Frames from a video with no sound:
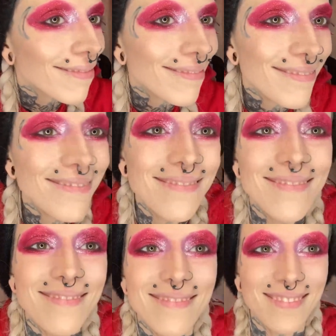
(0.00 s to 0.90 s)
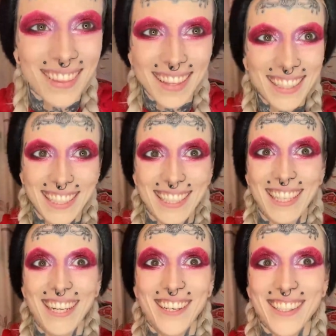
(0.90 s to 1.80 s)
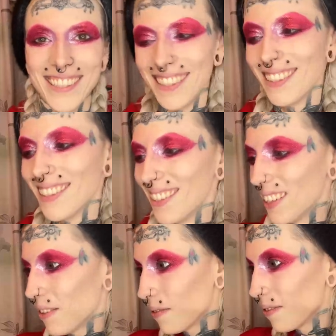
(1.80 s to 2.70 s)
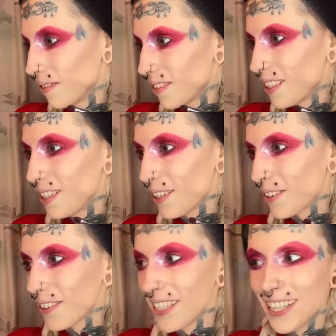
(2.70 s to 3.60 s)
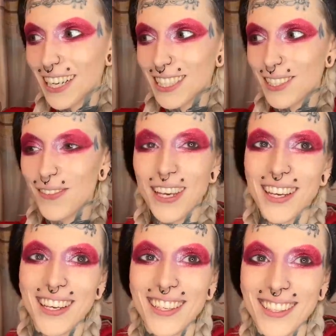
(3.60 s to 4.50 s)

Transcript: Look at that. the glitter. The glitter really gets me.